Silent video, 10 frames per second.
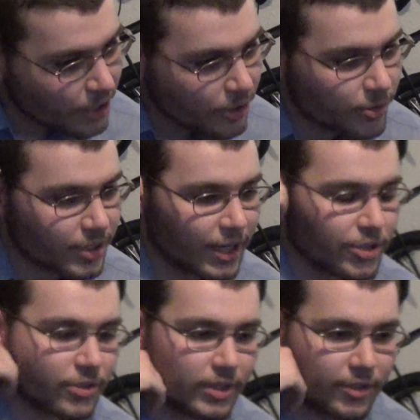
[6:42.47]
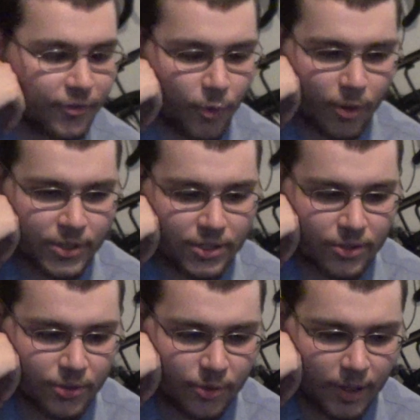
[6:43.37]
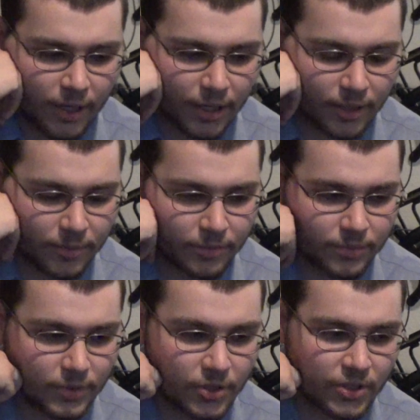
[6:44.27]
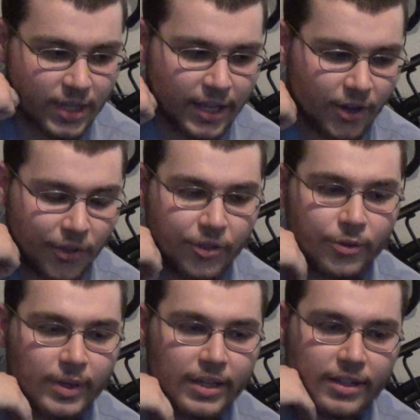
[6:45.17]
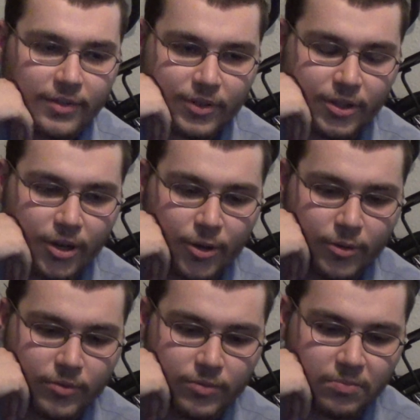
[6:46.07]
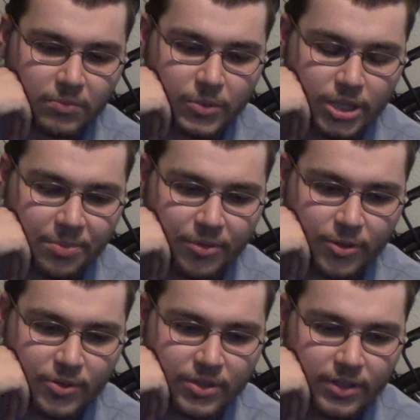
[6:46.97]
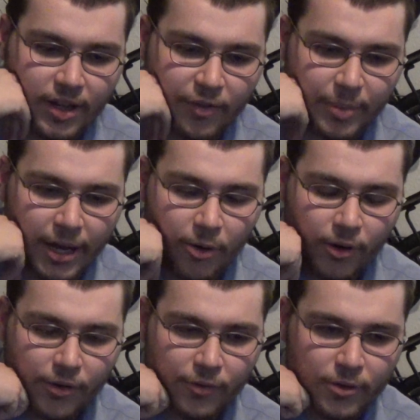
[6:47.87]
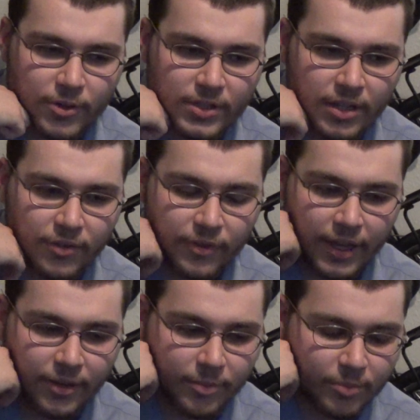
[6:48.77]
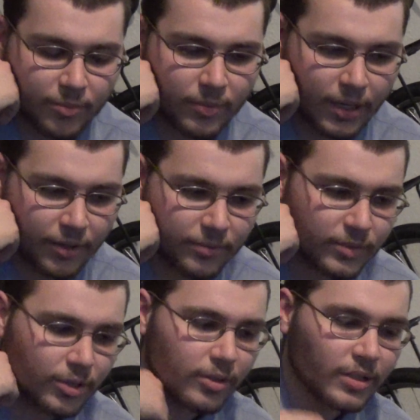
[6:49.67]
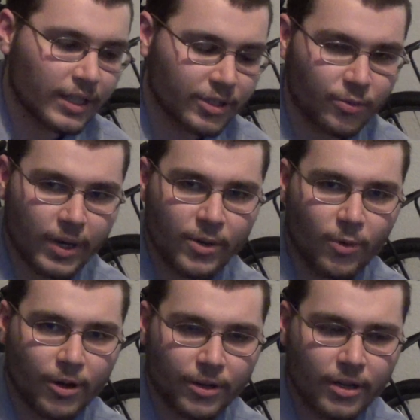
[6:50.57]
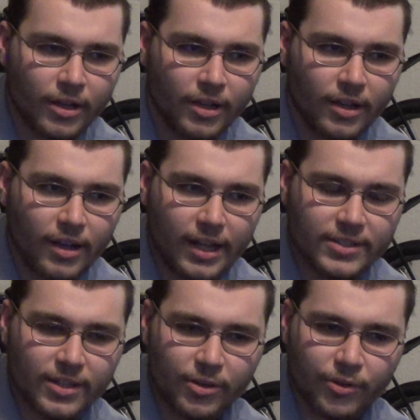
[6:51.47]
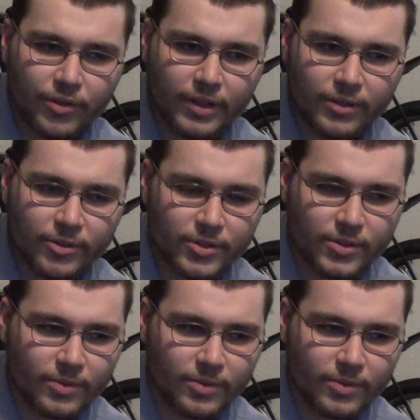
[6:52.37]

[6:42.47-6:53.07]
who was actually forced to stay on the grid even though she produced enough power for herself and you know, collected rainwater. That's another thing. There